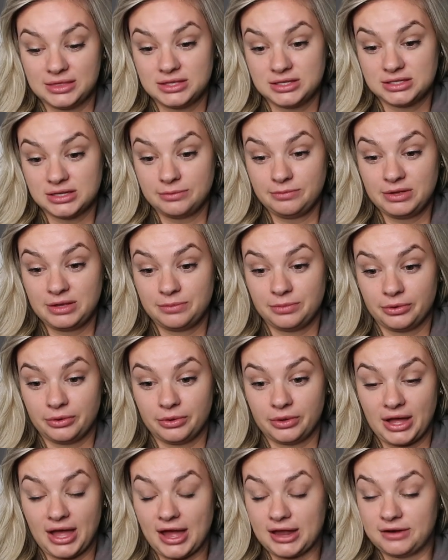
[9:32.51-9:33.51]
some
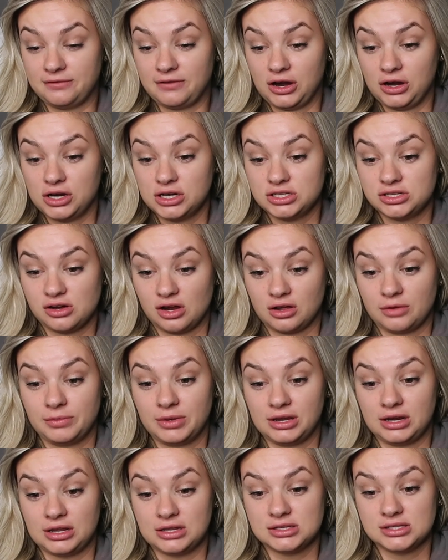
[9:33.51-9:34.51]
people had very strong
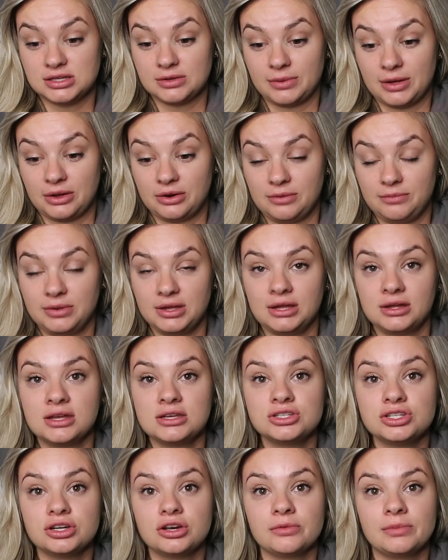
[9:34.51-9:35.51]
opinions about it being
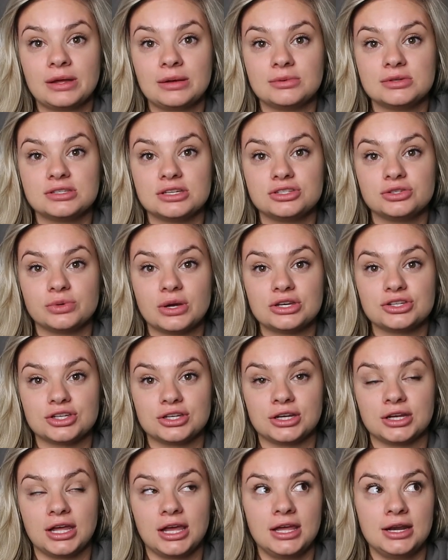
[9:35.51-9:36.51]
a sugar baby
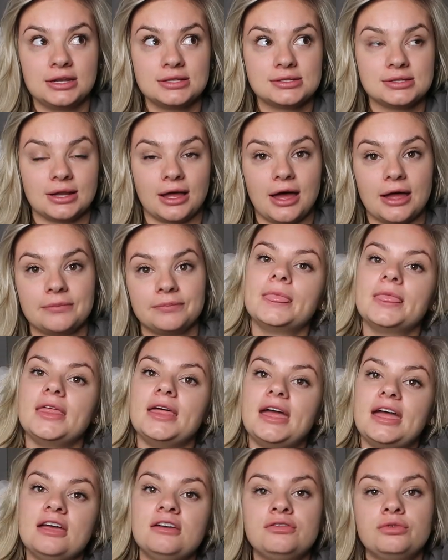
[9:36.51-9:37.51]
situation, and it's not.
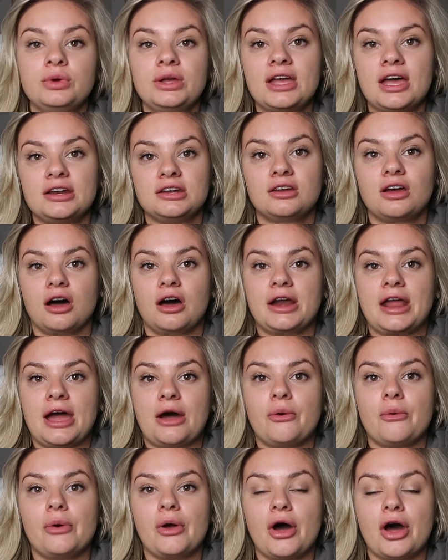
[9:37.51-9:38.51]
If we had gone
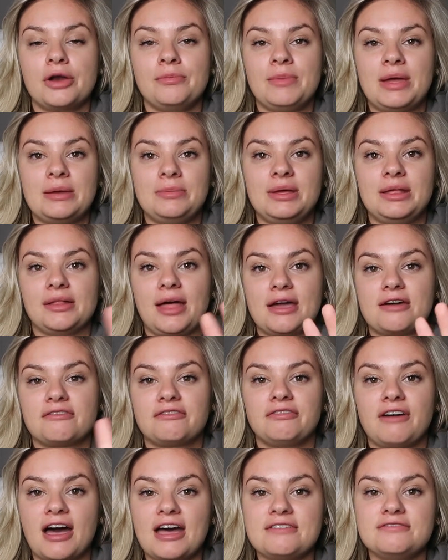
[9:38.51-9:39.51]
out on maybe like
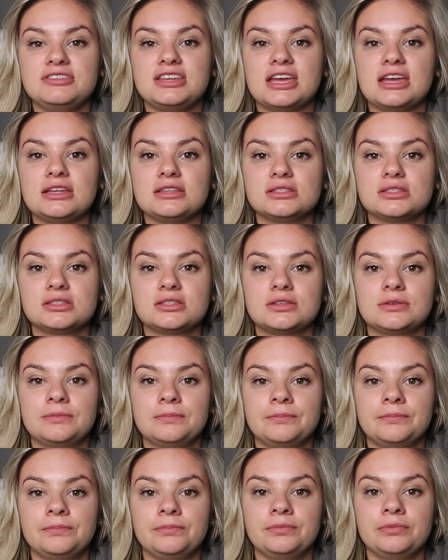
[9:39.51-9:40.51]
5 dates
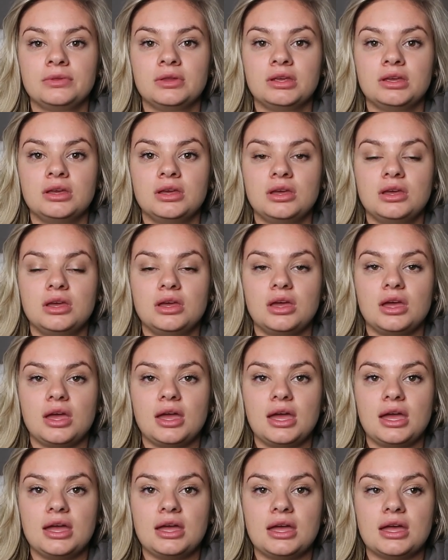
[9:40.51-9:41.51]

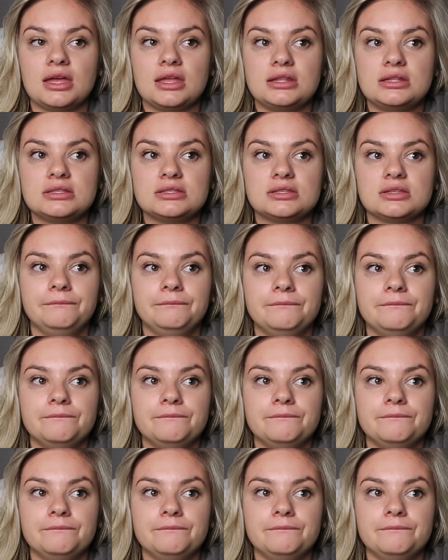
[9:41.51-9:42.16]
and